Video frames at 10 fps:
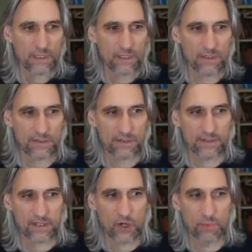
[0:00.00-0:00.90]
Carlsen
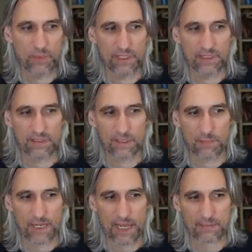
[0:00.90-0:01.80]
is hoping that
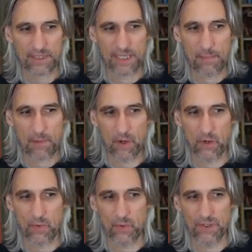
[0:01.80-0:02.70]
perhaps
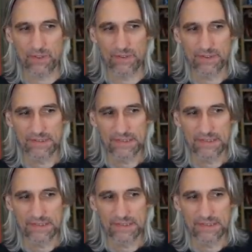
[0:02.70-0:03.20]
Nepo will,